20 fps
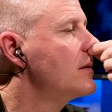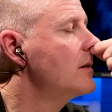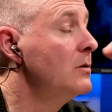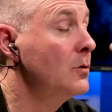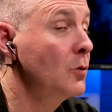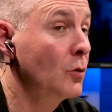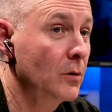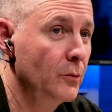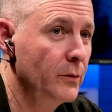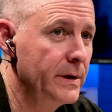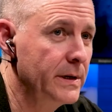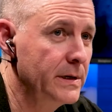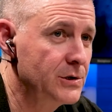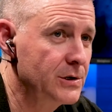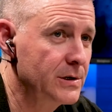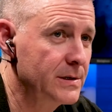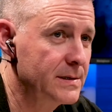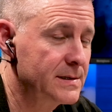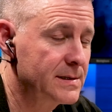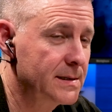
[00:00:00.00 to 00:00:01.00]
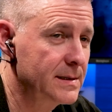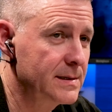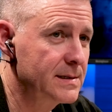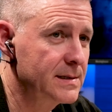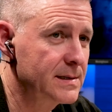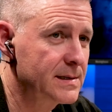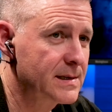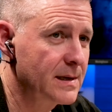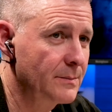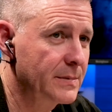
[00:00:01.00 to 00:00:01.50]
Norwegians, this
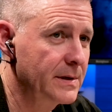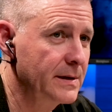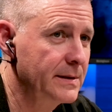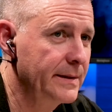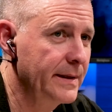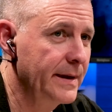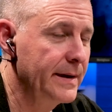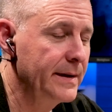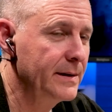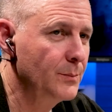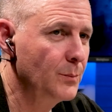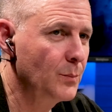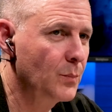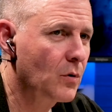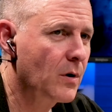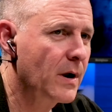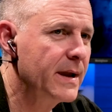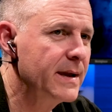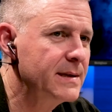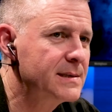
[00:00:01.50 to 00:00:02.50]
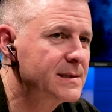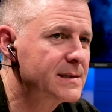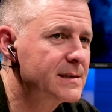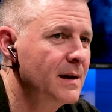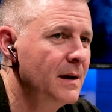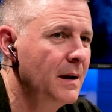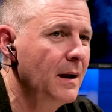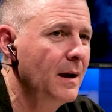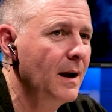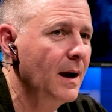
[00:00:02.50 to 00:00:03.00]
is something they embrace.
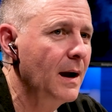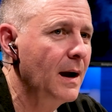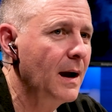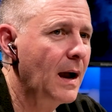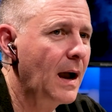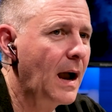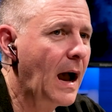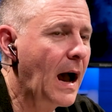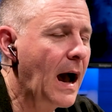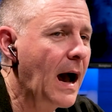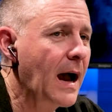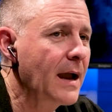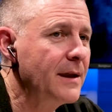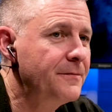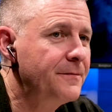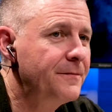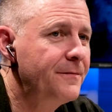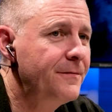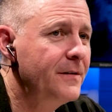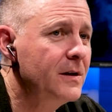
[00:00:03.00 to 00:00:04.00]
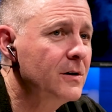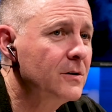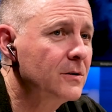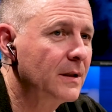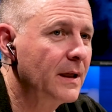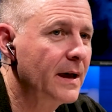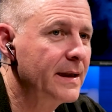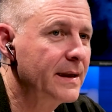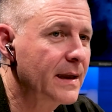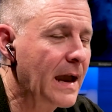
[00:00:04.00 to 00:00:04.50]
I feel
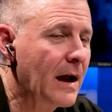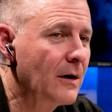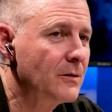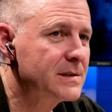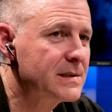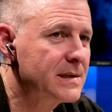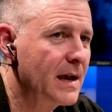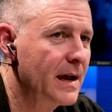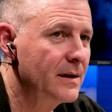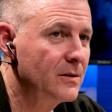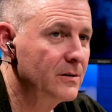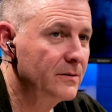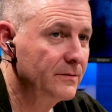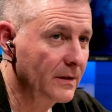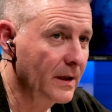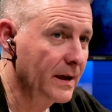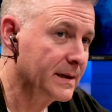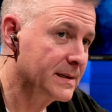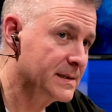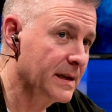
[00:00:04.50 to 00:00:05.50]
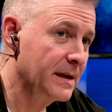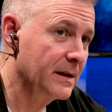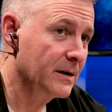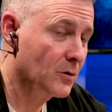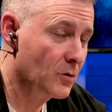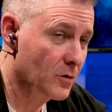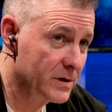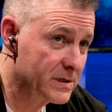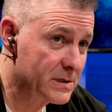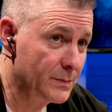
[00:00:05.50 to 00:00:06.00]
like outside of, like, say, a
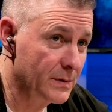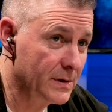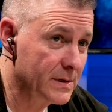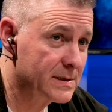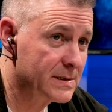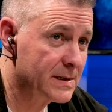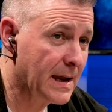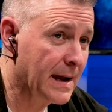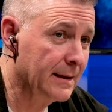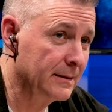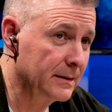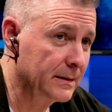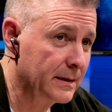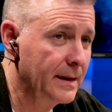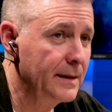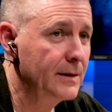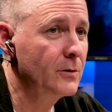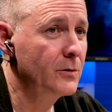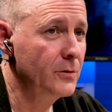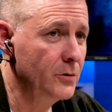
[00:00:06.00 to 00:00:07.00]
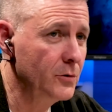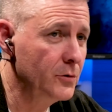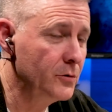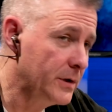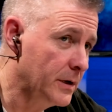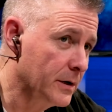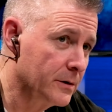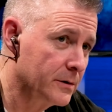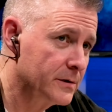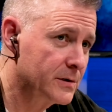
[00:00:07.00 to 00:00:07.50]
Christmas holiday or New
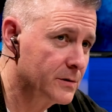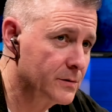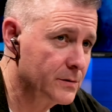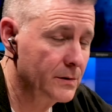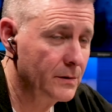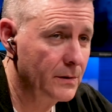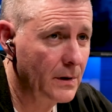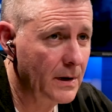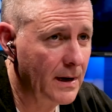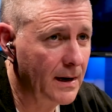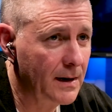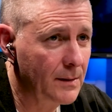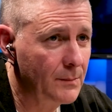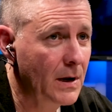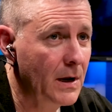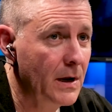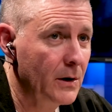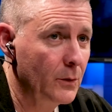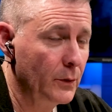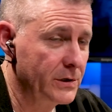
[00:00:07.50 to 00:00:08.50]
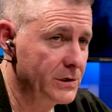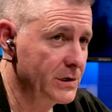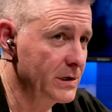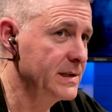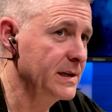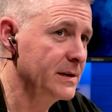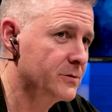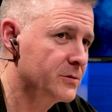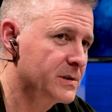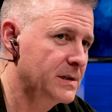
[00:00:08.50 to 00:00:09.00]
Year's, which it's
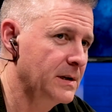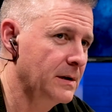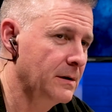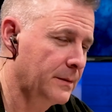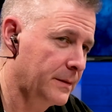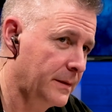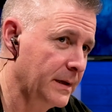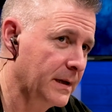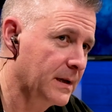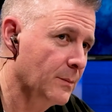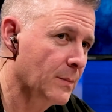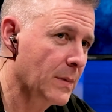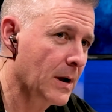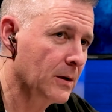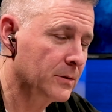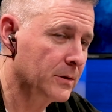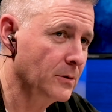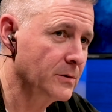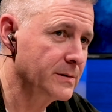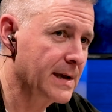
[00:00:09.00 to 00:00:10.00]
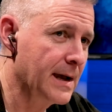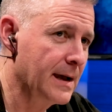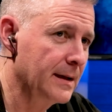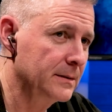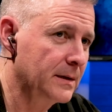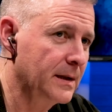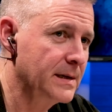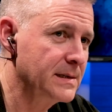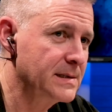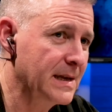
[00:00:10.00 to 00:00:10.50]
interesting to think about those
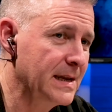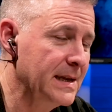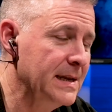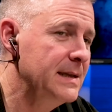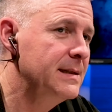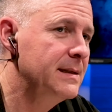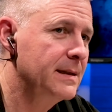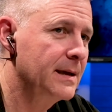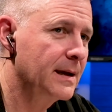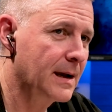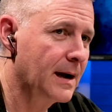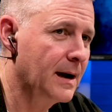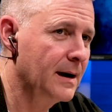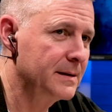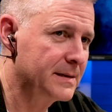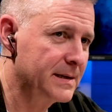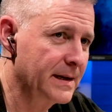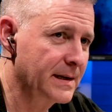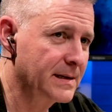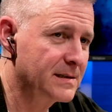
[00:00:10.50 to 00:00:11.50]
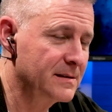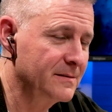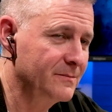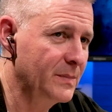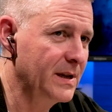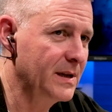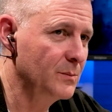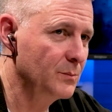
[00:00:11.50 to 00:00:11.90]
holidays in the context of being